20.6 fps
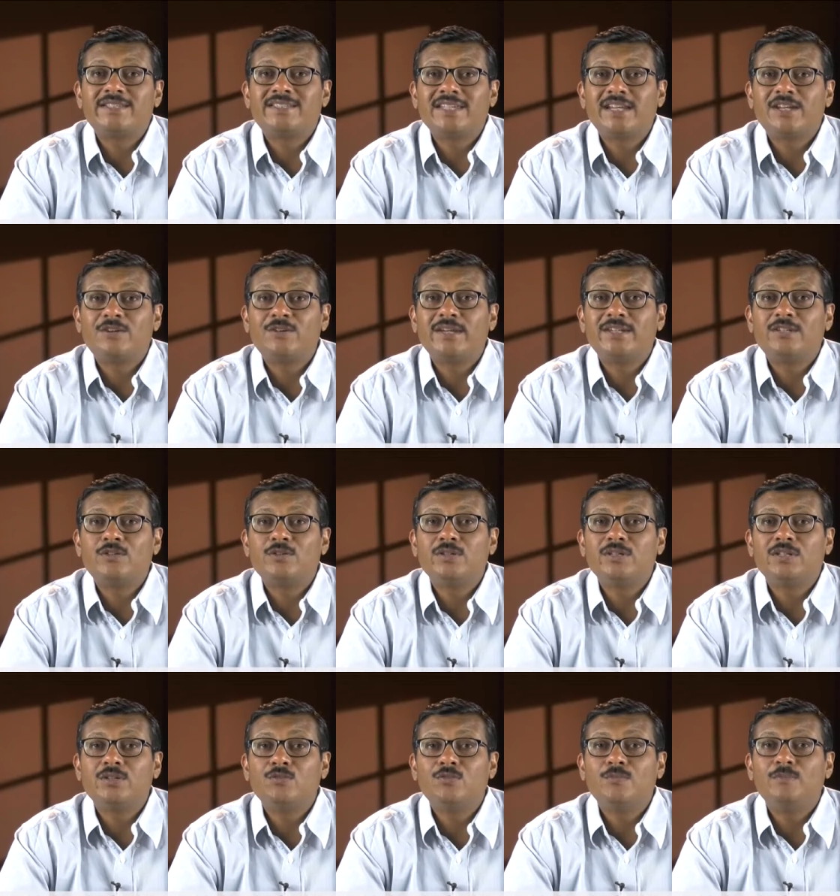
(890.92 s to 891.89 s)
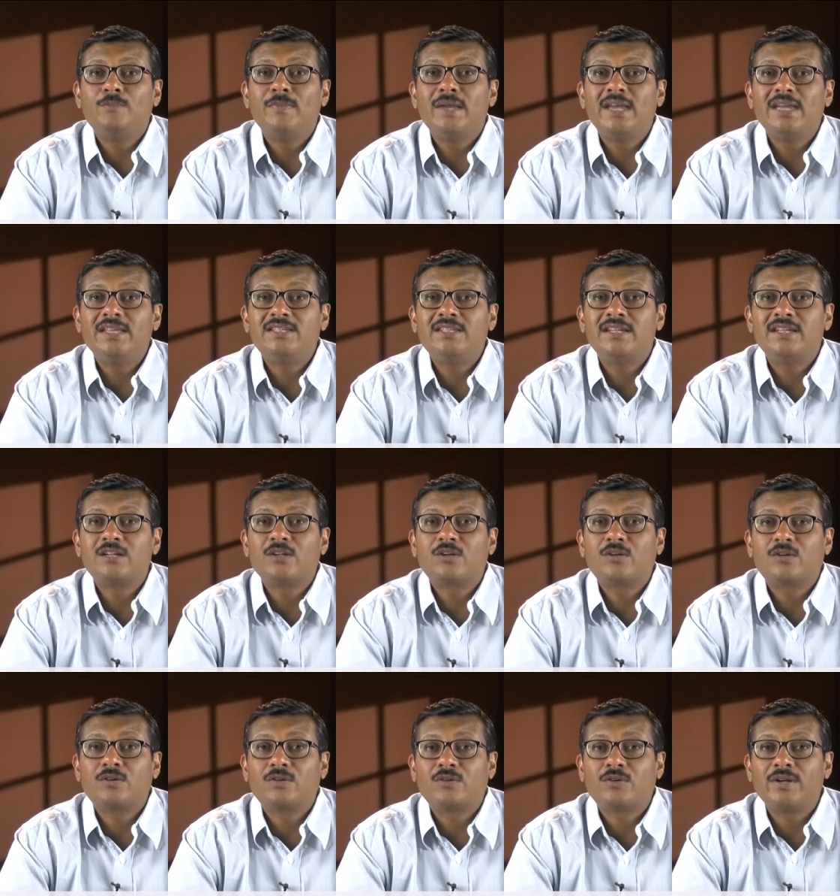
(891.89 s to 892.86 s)
security to major
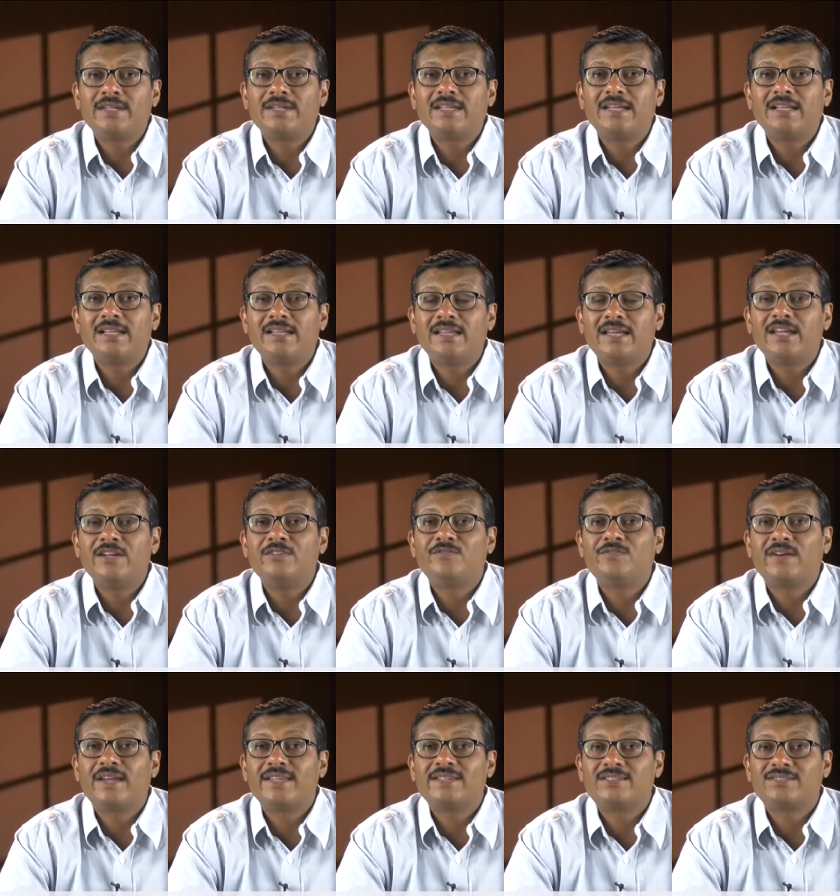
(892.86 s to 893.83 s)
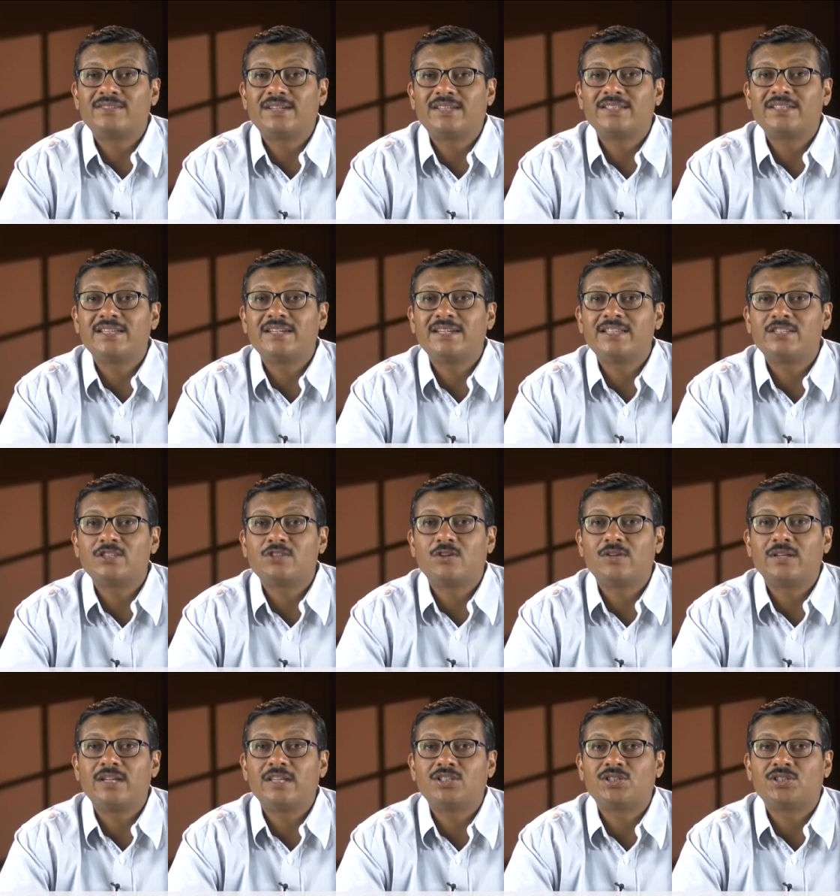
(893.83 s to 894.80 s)
critical infrastructure
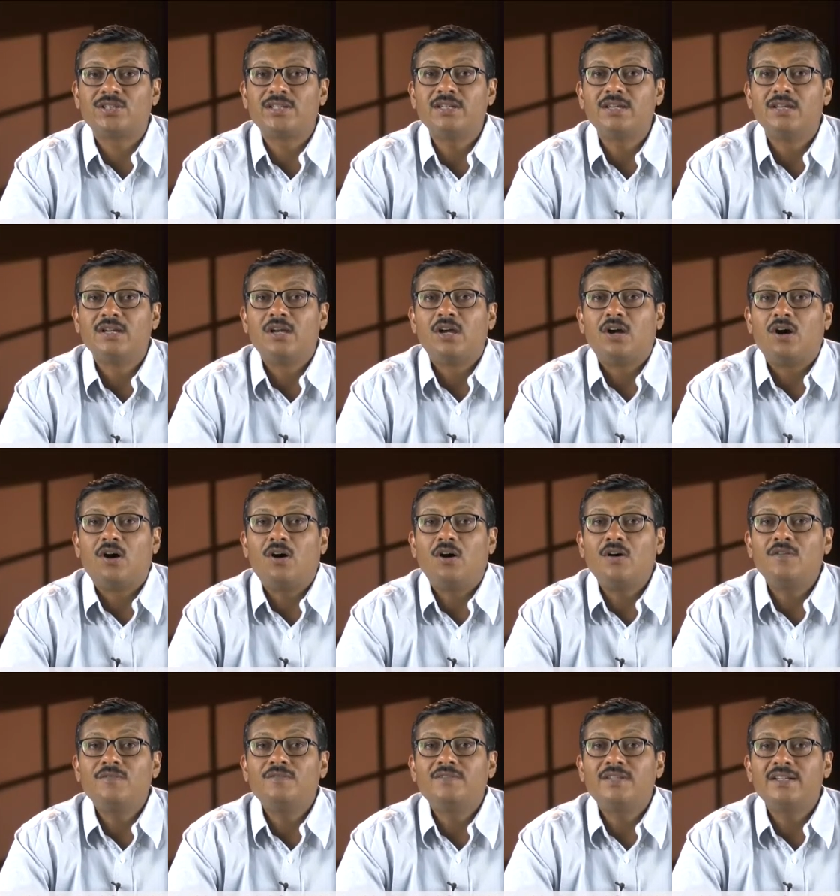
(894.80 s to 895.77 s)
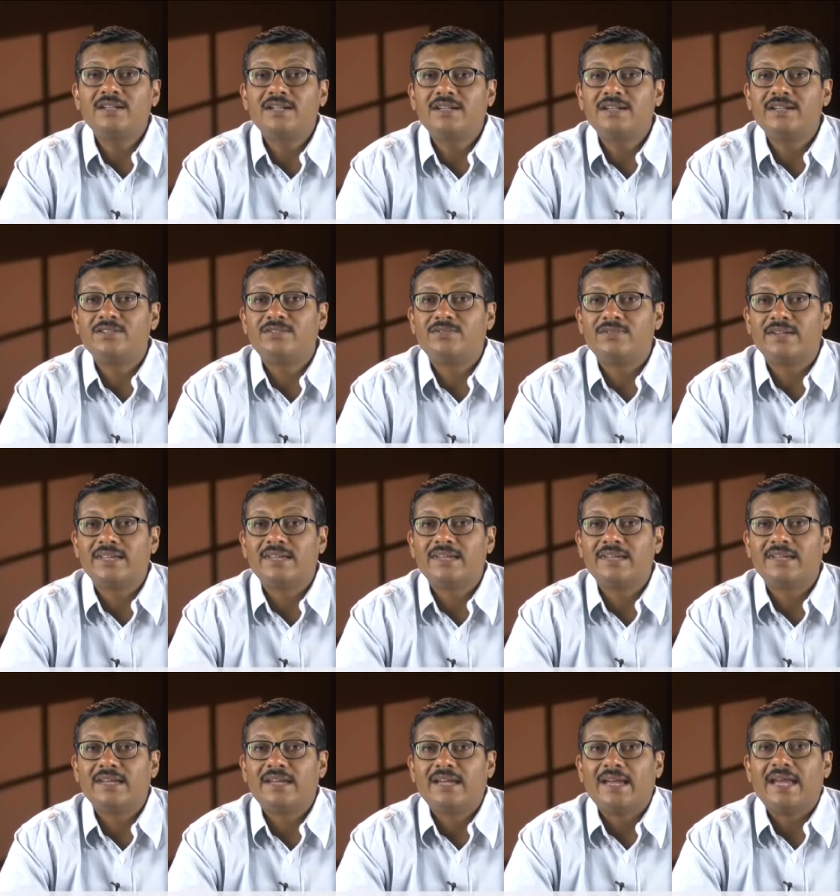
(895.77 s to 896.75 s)
installation of the country
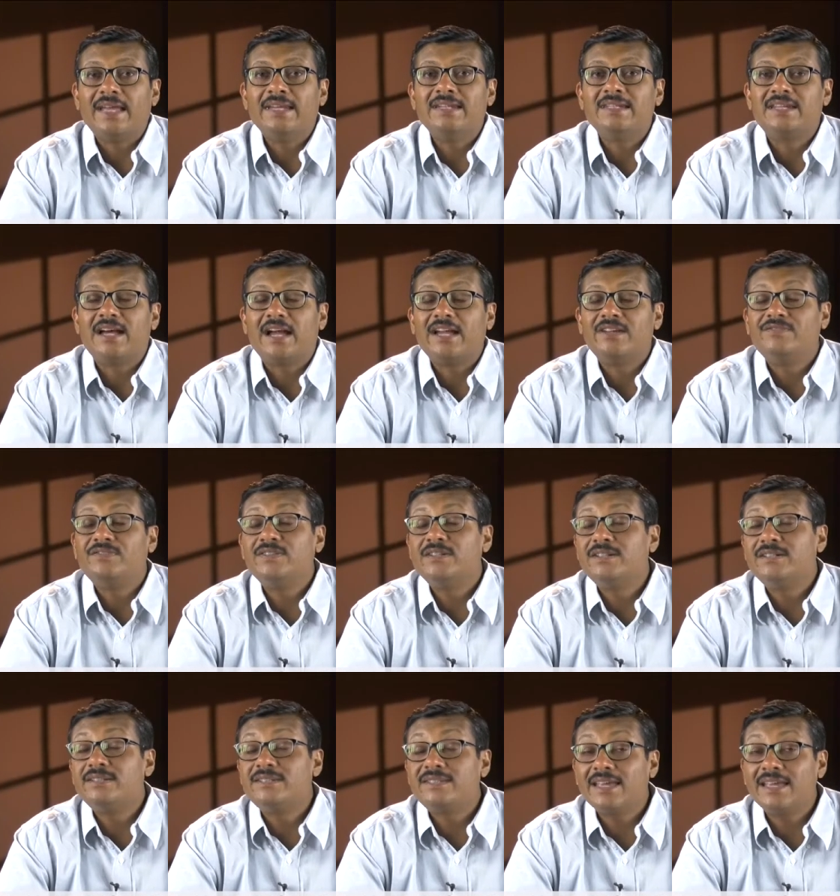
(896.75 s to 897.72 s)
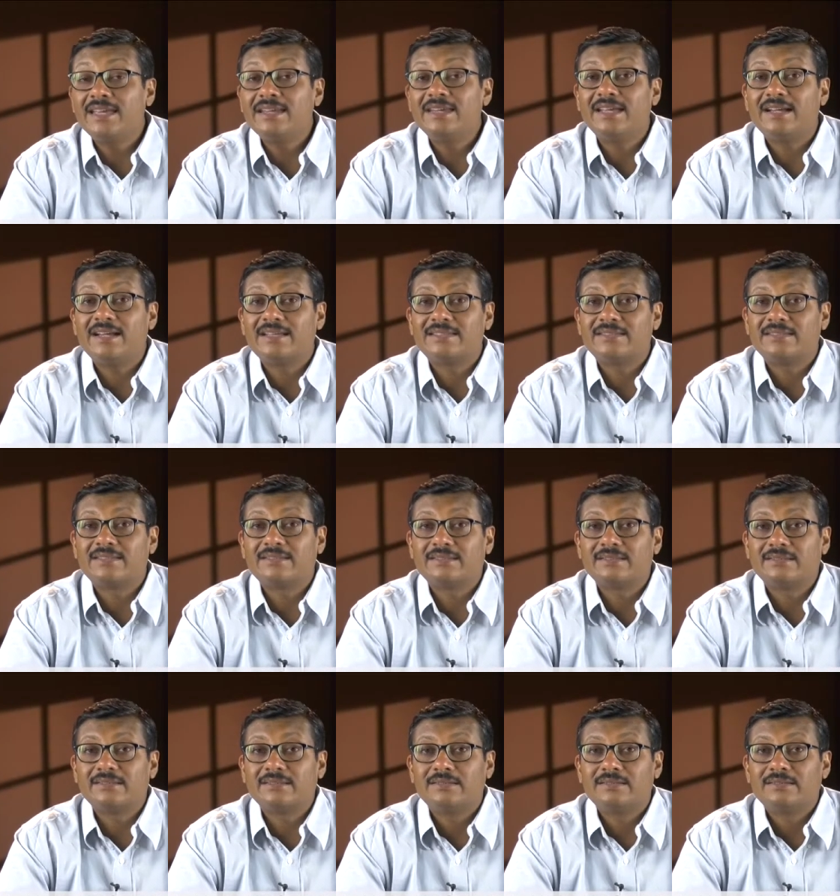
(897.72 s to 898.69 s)
in diverse areas.
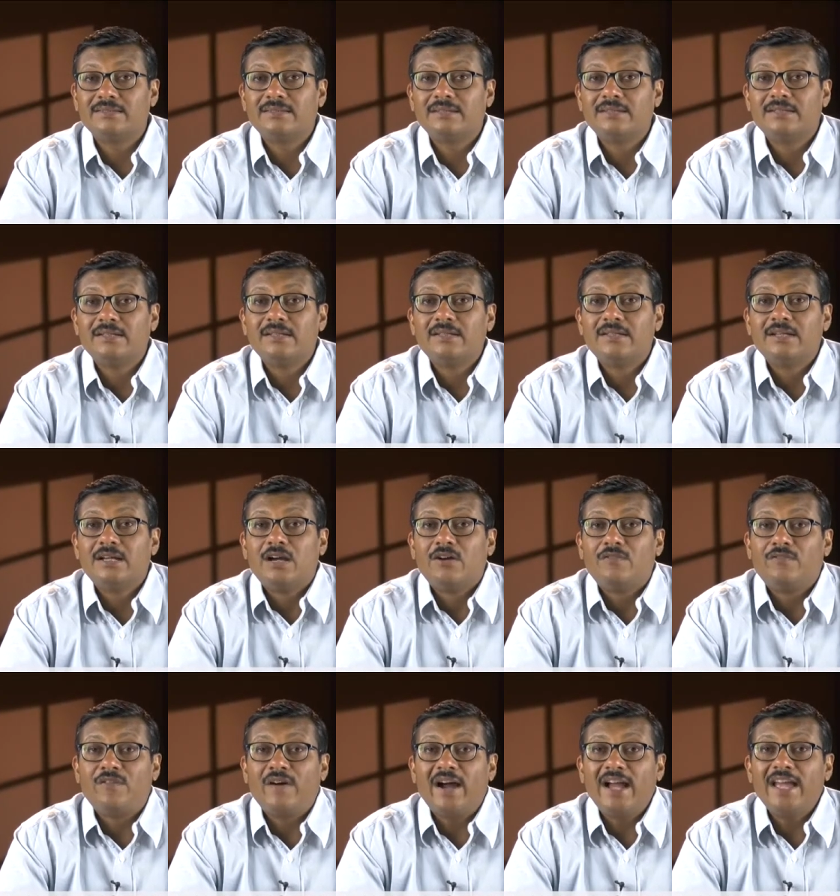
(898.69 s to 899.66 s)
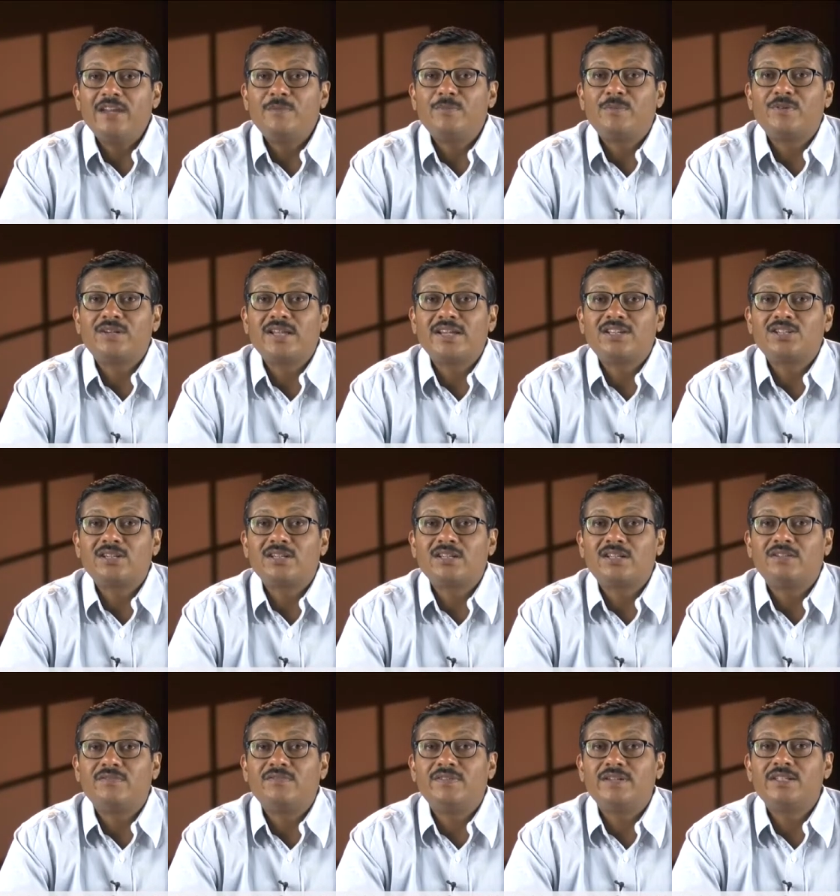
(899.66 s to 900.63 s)
Fire protection
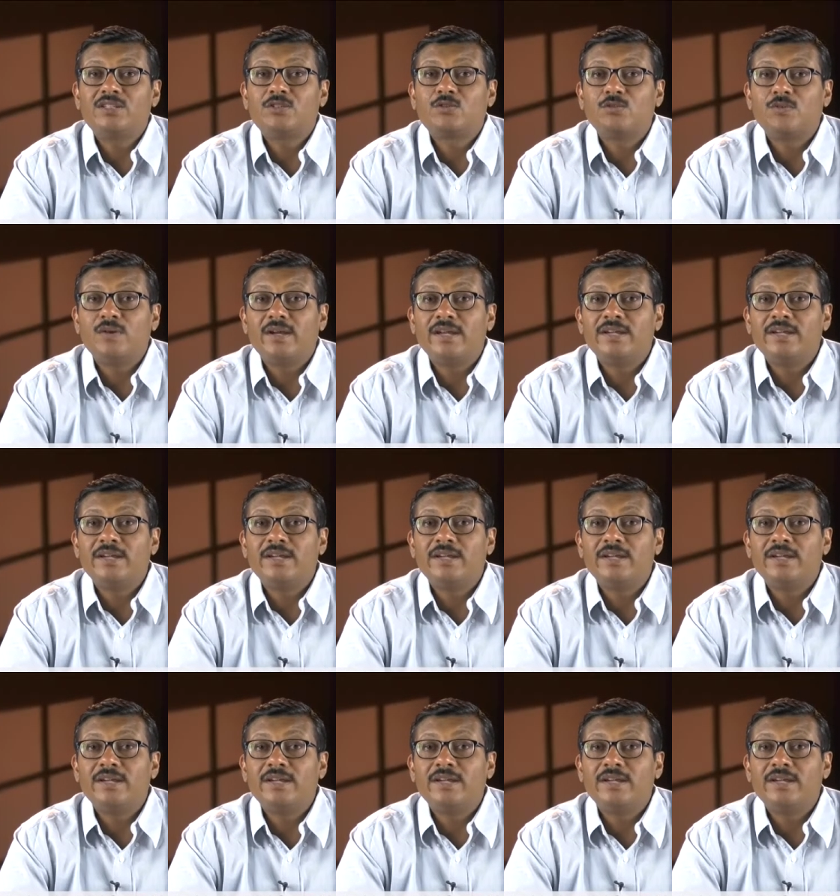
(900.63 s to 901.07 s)
covers to